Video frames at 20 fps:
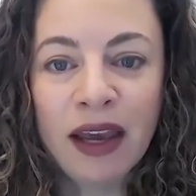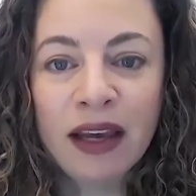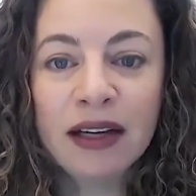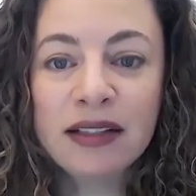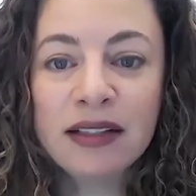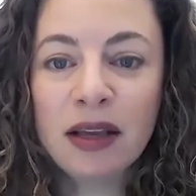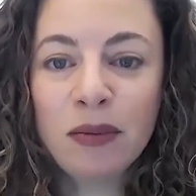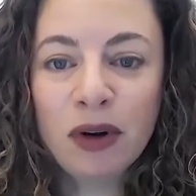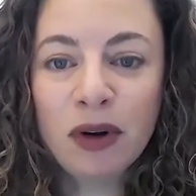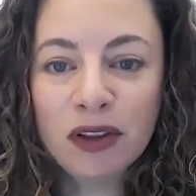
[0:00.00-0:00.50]
I
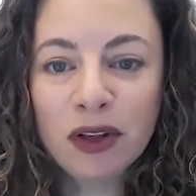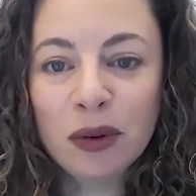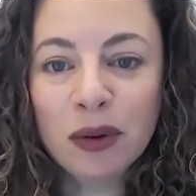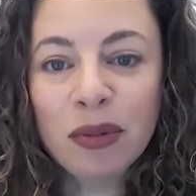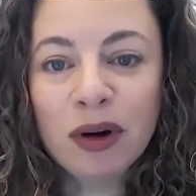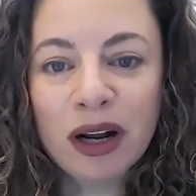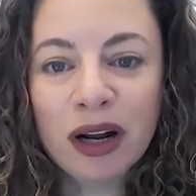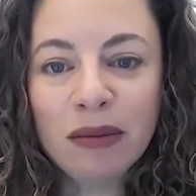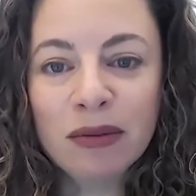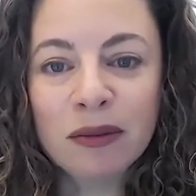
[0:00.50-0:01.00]
said, well, no
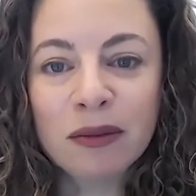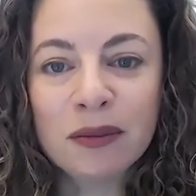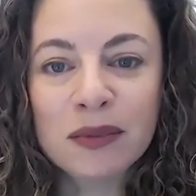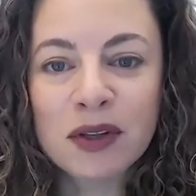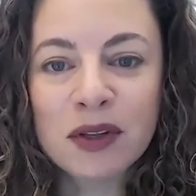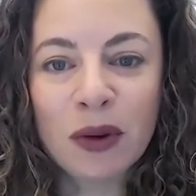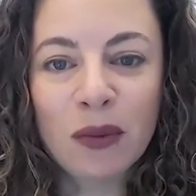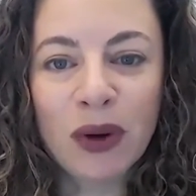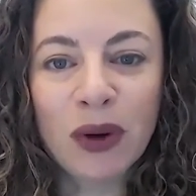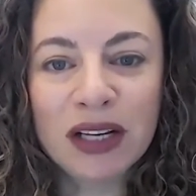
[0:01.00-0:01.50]
problem.
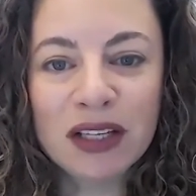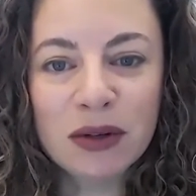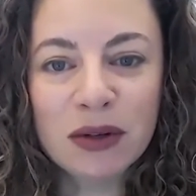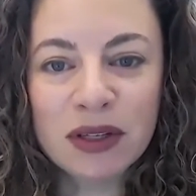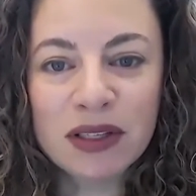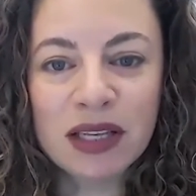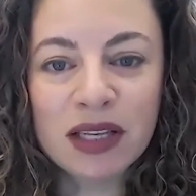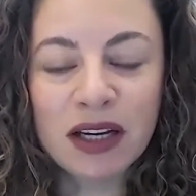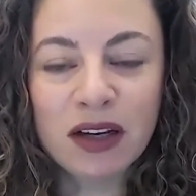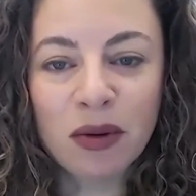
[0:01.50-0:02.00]
So I went into a
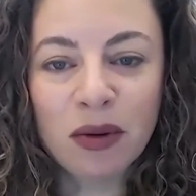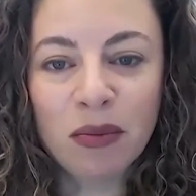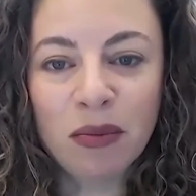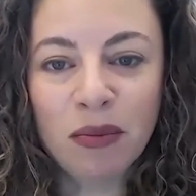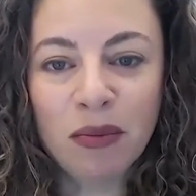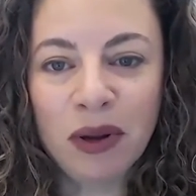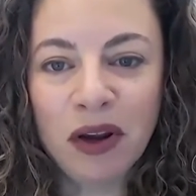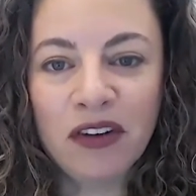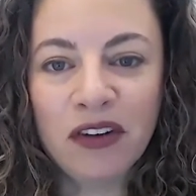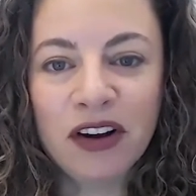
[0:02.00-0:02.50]
single
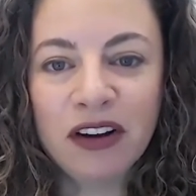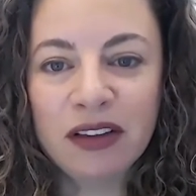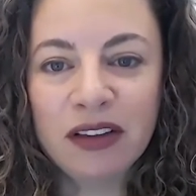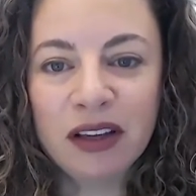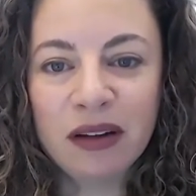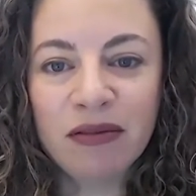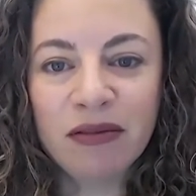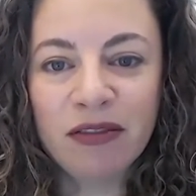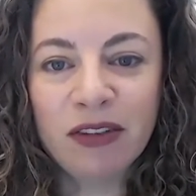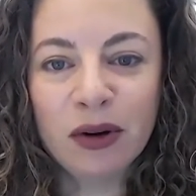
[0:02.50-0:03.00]
period of
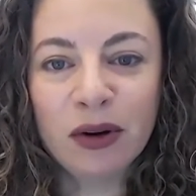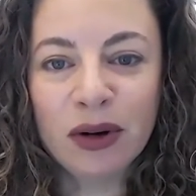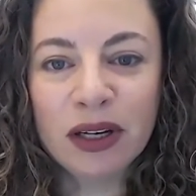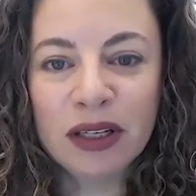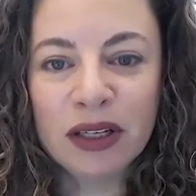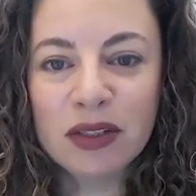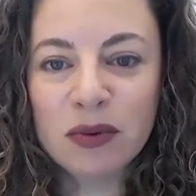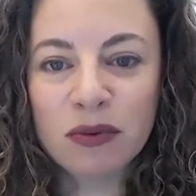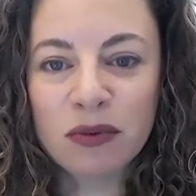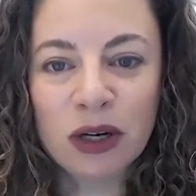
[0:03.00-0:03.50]
deep
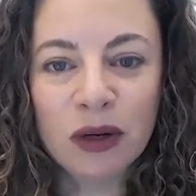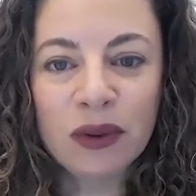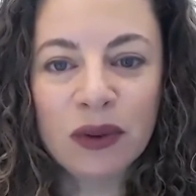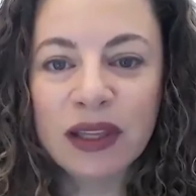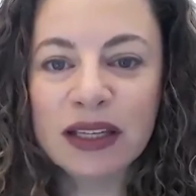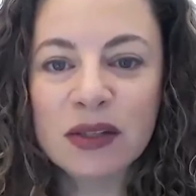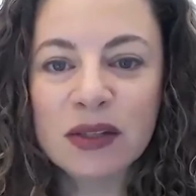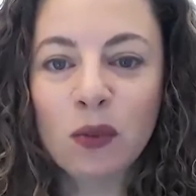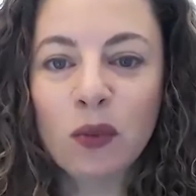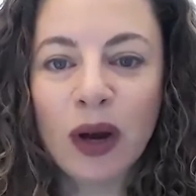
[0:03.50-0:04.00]
focus, wrote
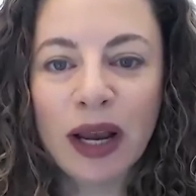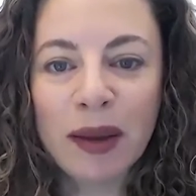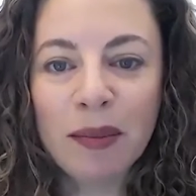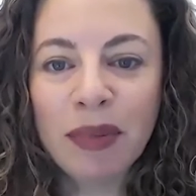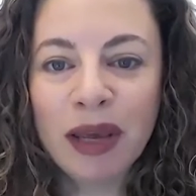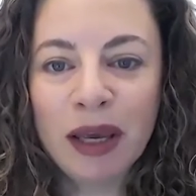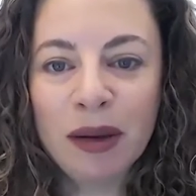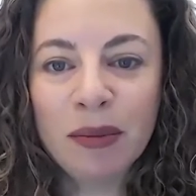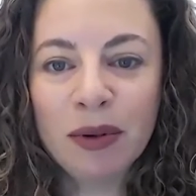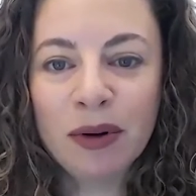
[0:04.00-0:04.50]
this white
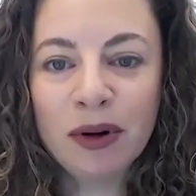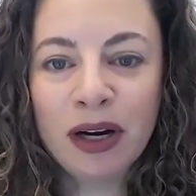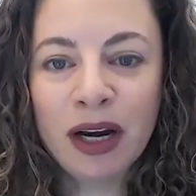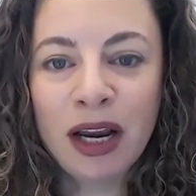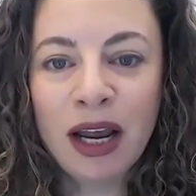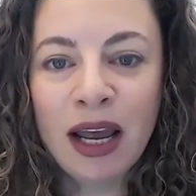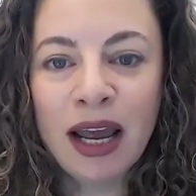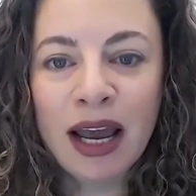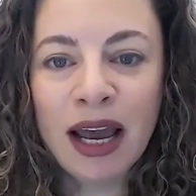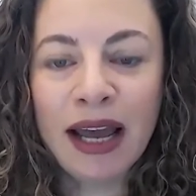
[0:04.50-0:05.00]
paper,
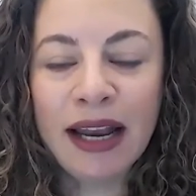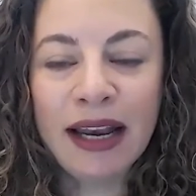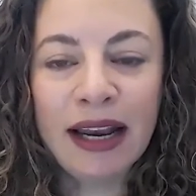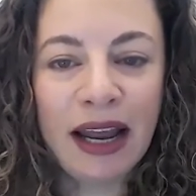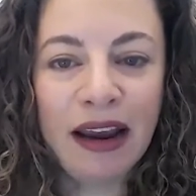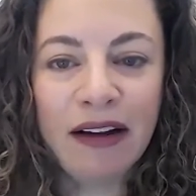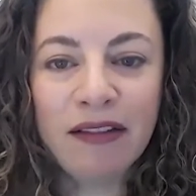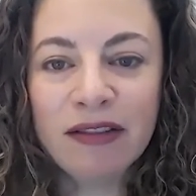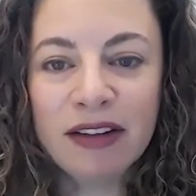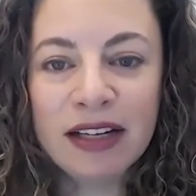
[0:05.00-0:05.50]
and
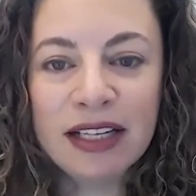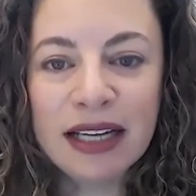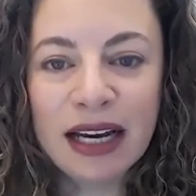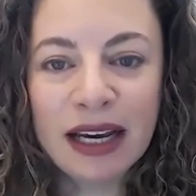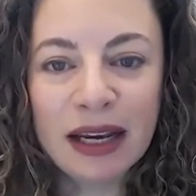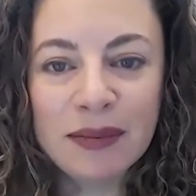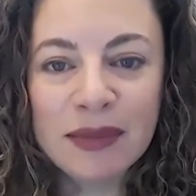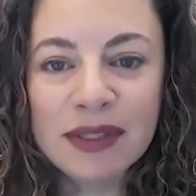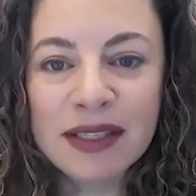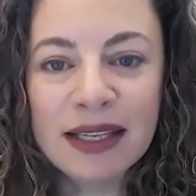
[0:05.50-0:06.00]
every
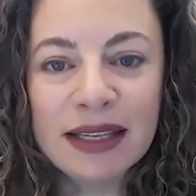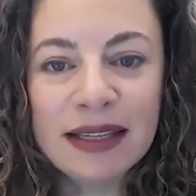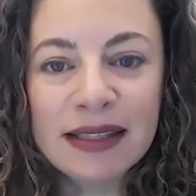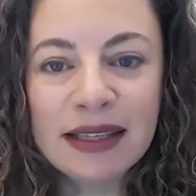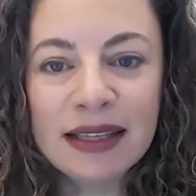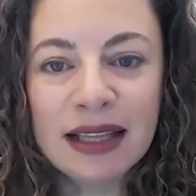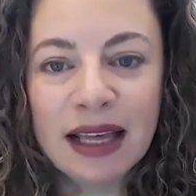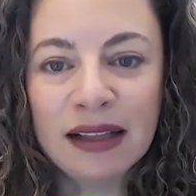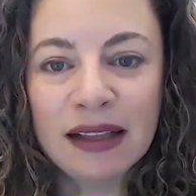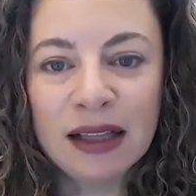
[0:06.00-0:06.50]
time since
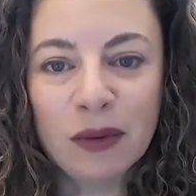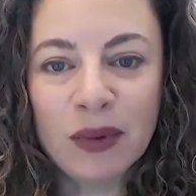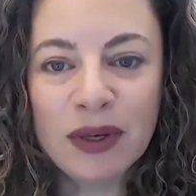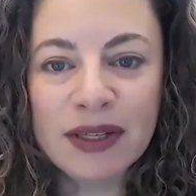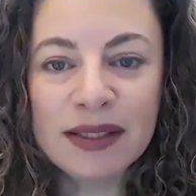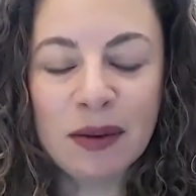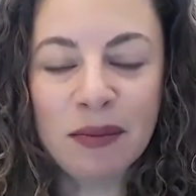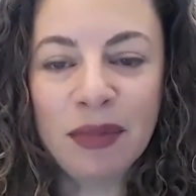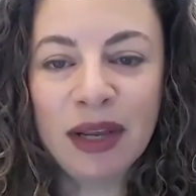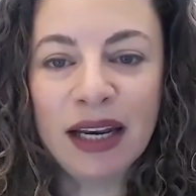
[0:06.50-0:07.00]
then that we
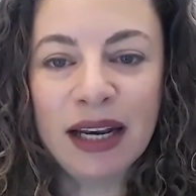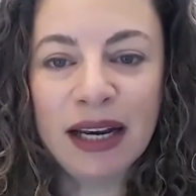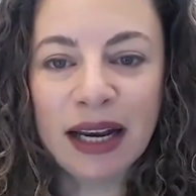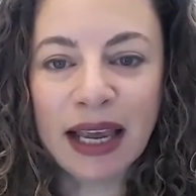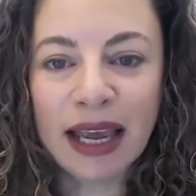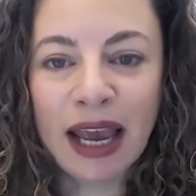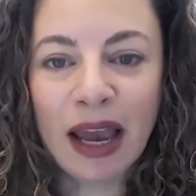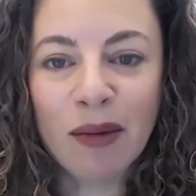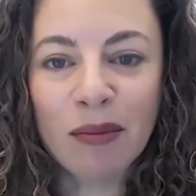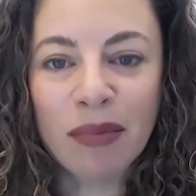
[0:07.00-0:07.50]
submitted a
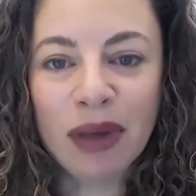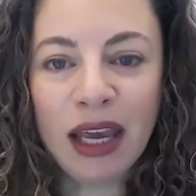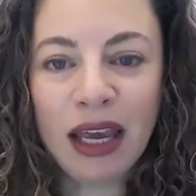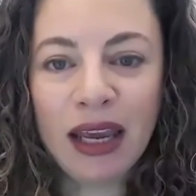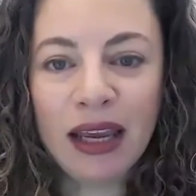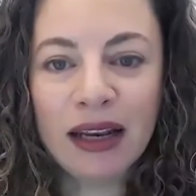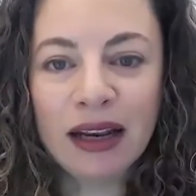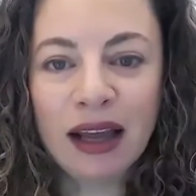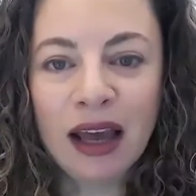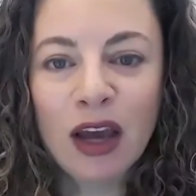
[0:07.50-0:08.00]

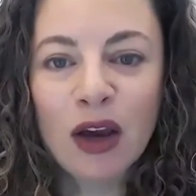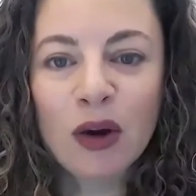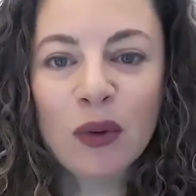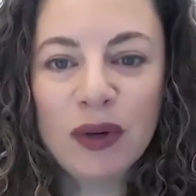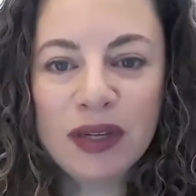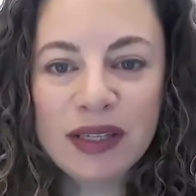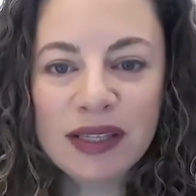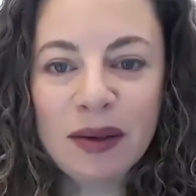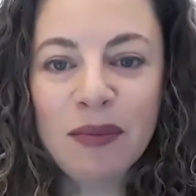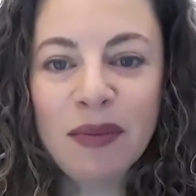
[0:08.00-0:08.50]
campaign,
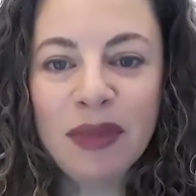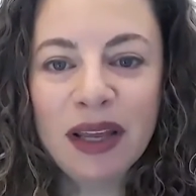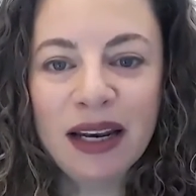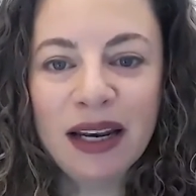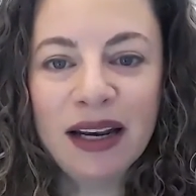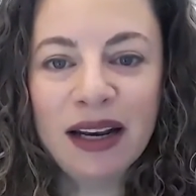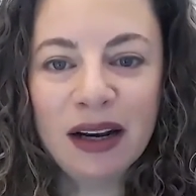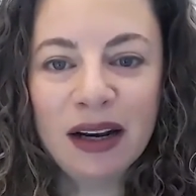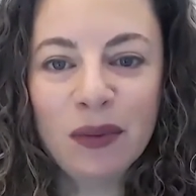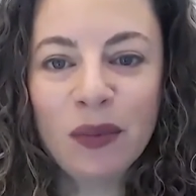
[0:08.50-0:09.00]
we
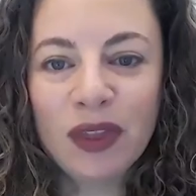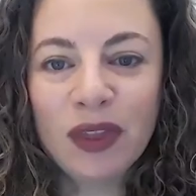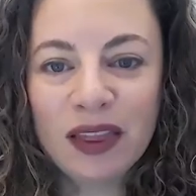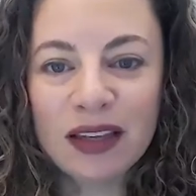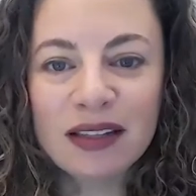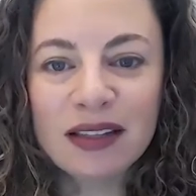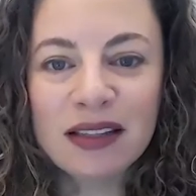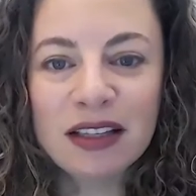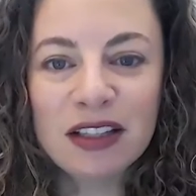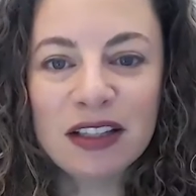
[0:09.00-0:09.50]
submitted it with
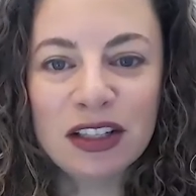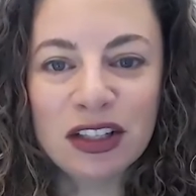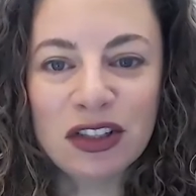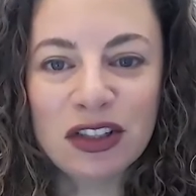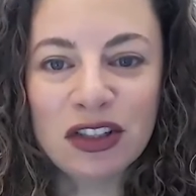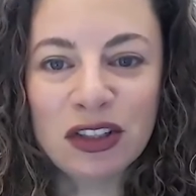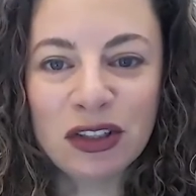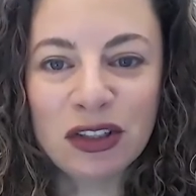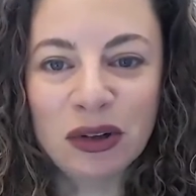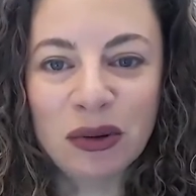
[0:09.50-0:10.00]
this
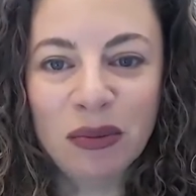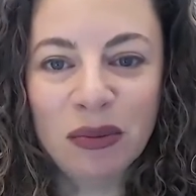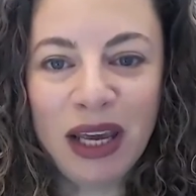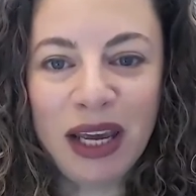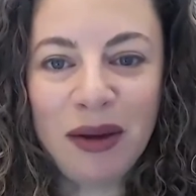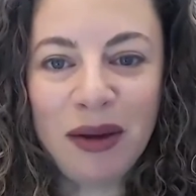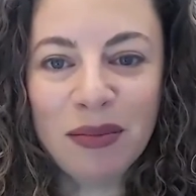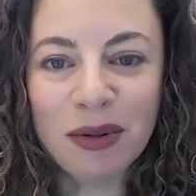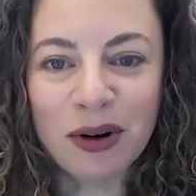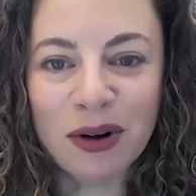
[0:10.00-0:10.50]
additional
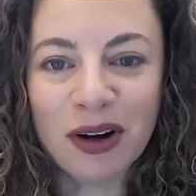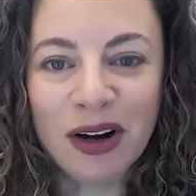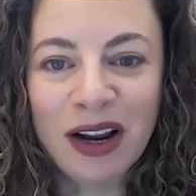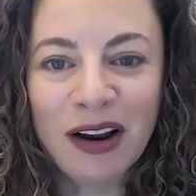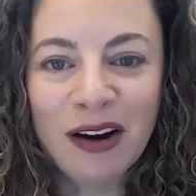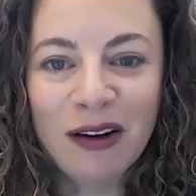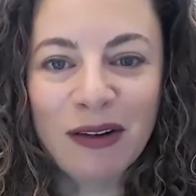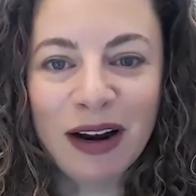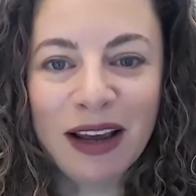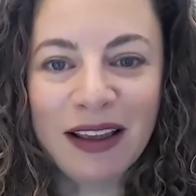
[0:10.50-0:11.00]
paper,
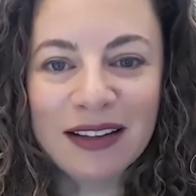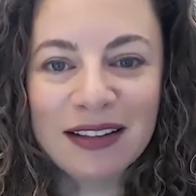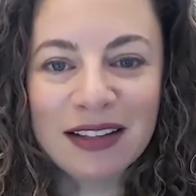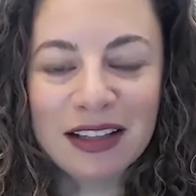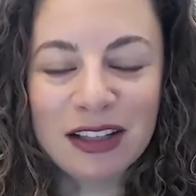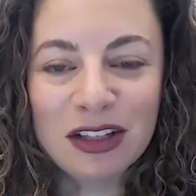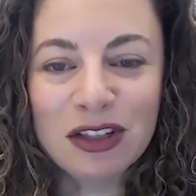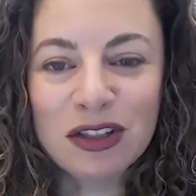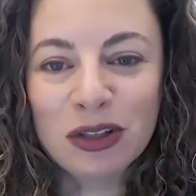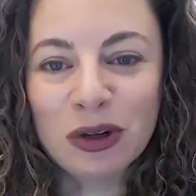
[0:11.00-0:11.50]
right? This
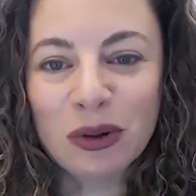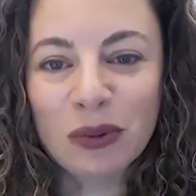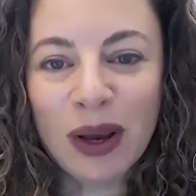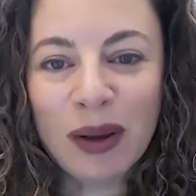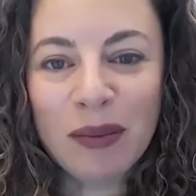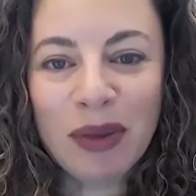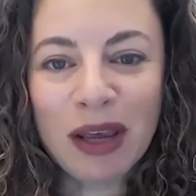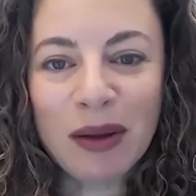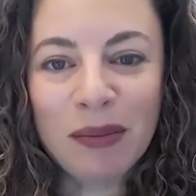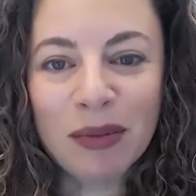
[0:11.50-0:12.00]
additional
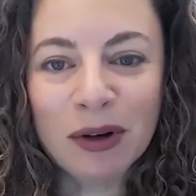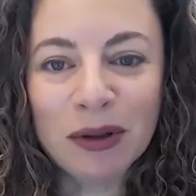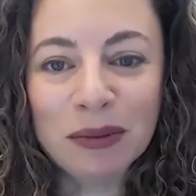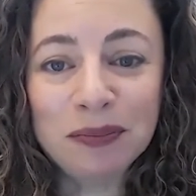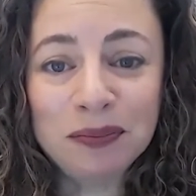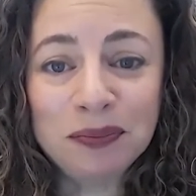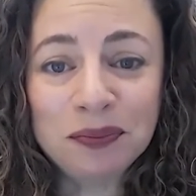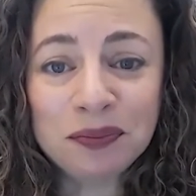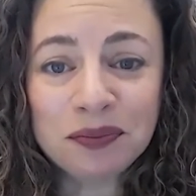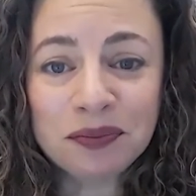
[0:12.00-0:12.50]
white paper.